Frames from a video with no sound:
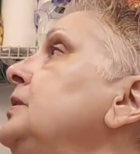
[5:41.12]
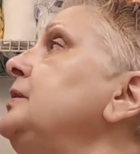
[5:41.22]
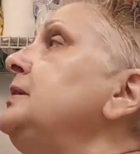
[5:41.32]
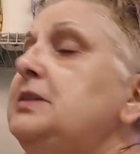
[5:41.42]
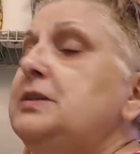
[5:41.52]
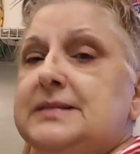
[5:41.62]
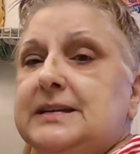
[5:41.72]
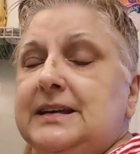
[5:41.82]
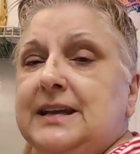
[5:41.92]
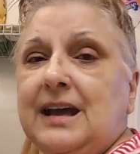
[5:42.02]
You can use
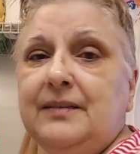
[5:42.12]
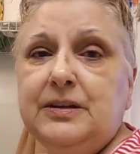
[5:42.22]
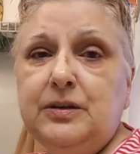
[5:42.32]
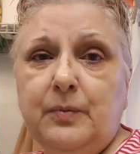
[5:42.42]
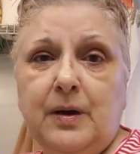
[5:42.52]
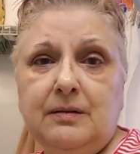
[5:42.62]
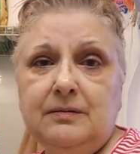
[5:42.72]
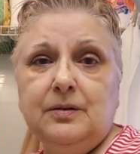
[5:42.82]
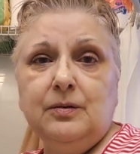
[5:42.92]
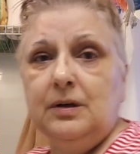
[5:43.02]
any kind that you
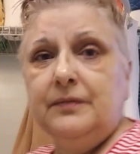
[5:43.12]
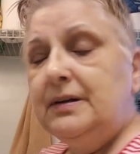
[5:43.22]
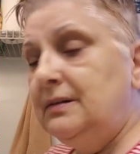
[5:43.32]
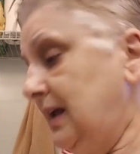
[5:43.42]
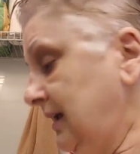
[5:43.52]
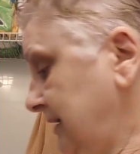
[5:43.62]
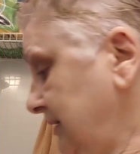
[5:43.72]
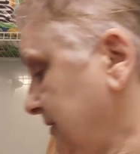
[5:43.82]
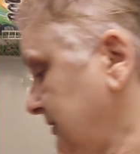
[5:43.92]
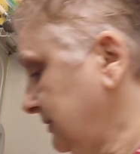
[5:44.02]
want, Oil of Olay
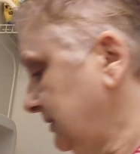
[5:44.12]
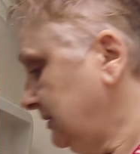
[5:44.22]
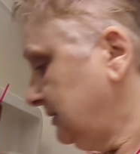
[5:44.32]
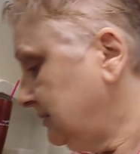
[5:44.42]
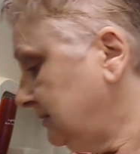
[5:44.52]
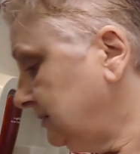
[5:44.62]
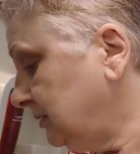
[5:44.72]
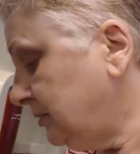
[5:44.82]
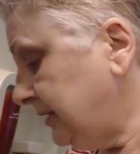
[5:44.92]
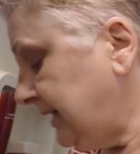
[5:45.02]
or
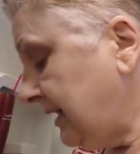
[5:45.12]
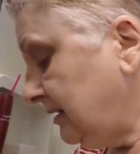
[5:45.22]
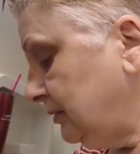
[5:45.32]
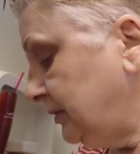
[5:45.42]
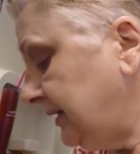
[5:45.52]
L'Oreal or